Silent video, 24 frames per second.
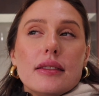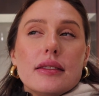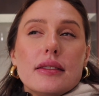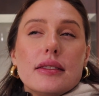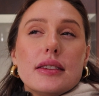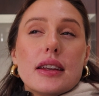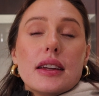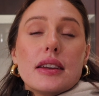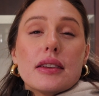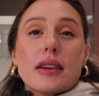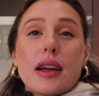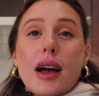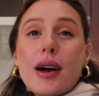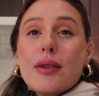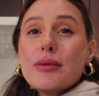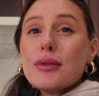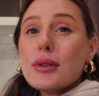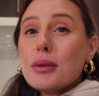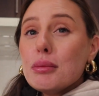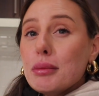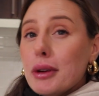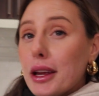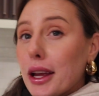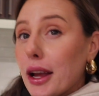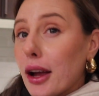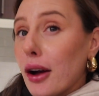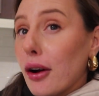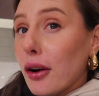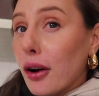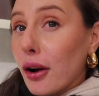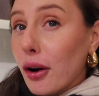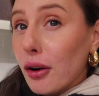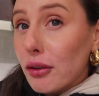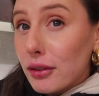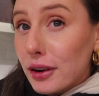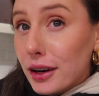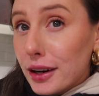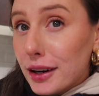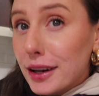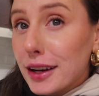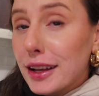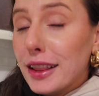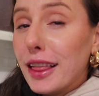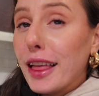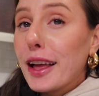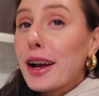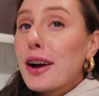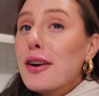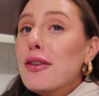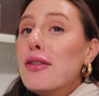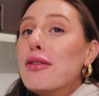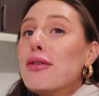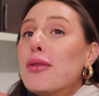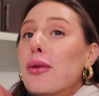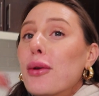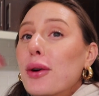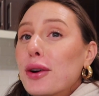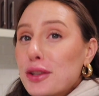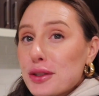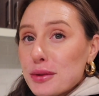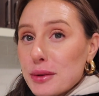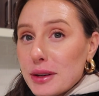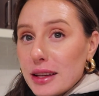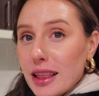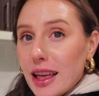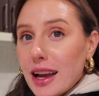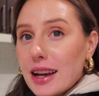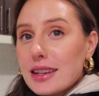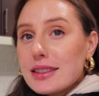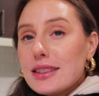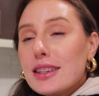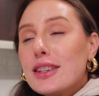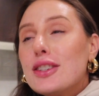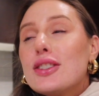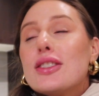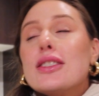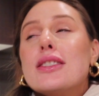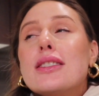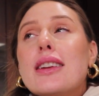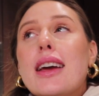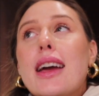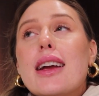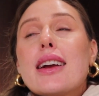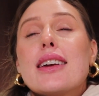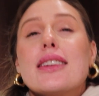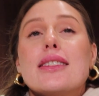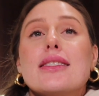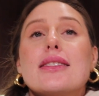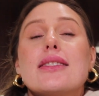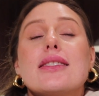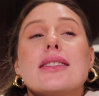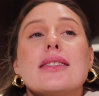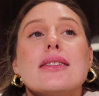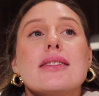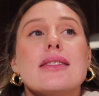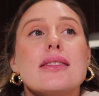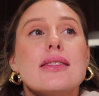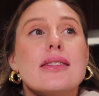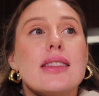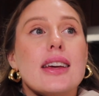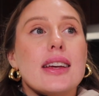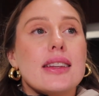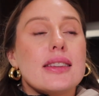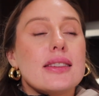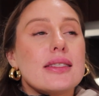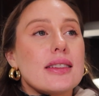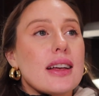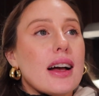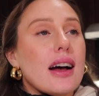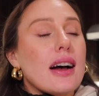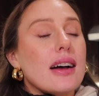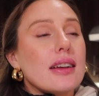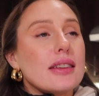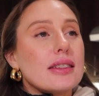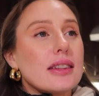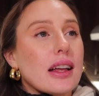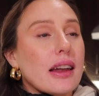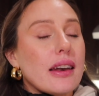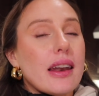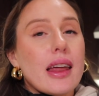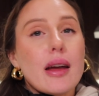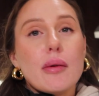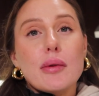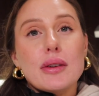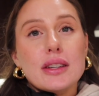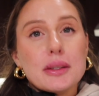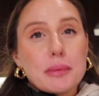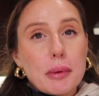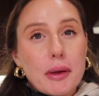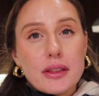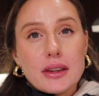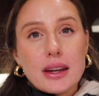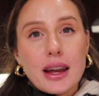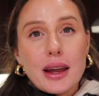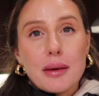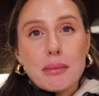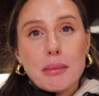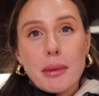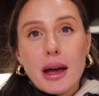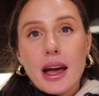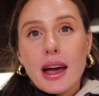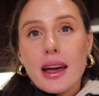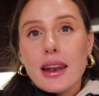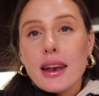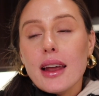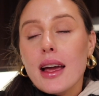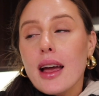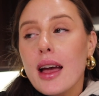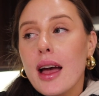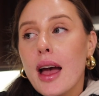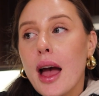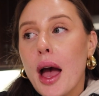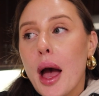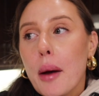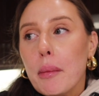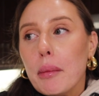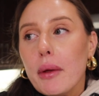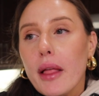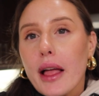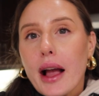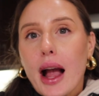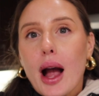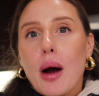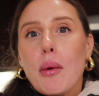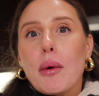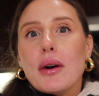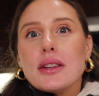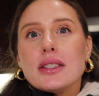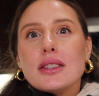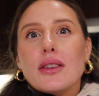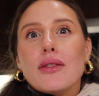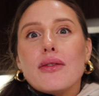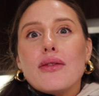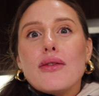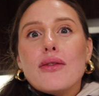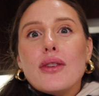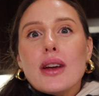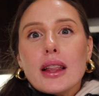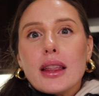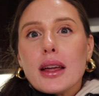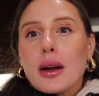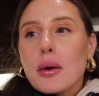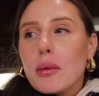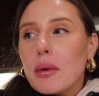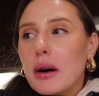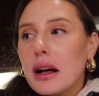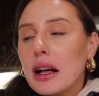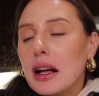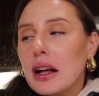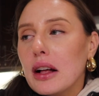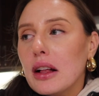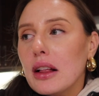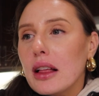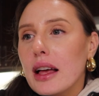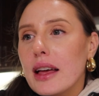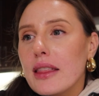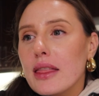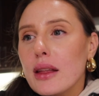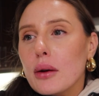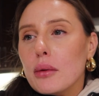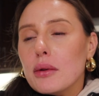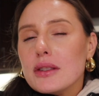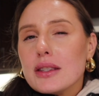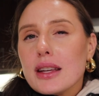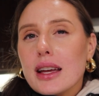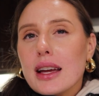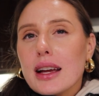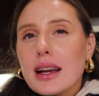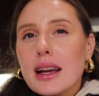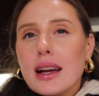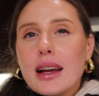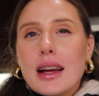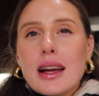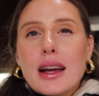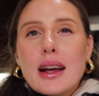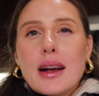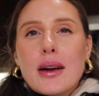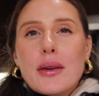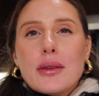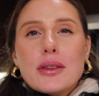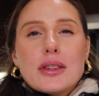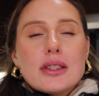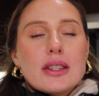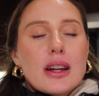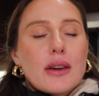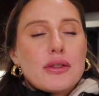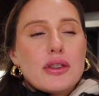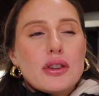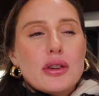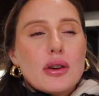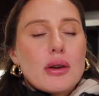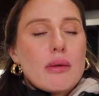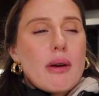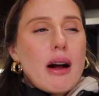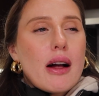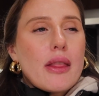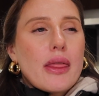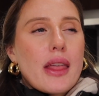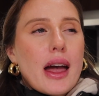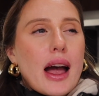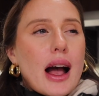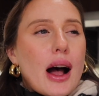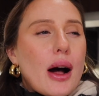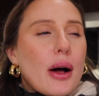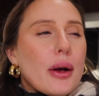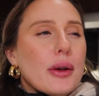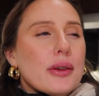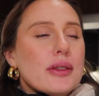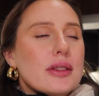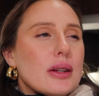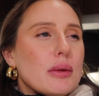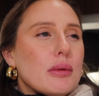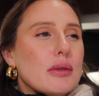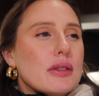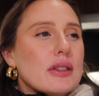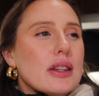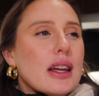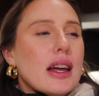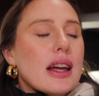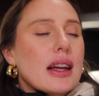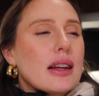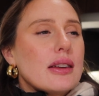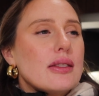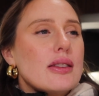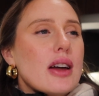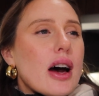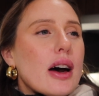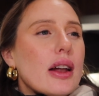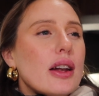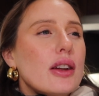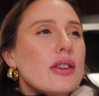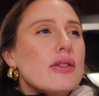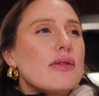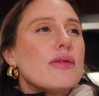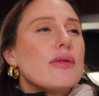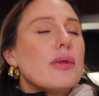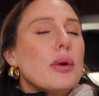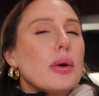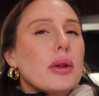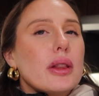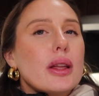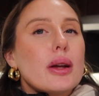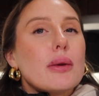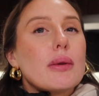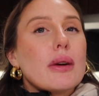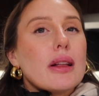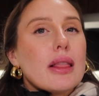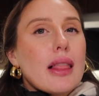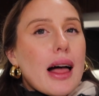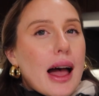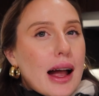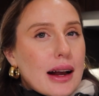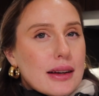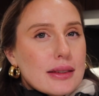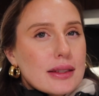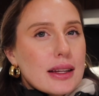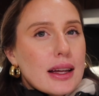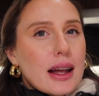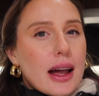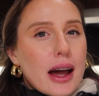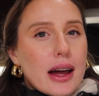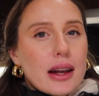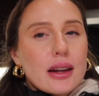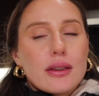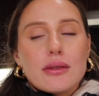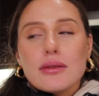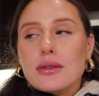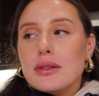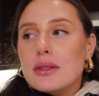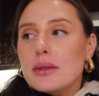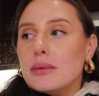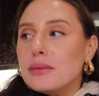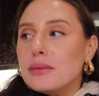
didn't come from being hungover, like a forced relaxation day, because this Sunday we spent the day in bed, but like I wasn't feeling well and there was like stuff to do around the house and it was like not a fully relaxing kind of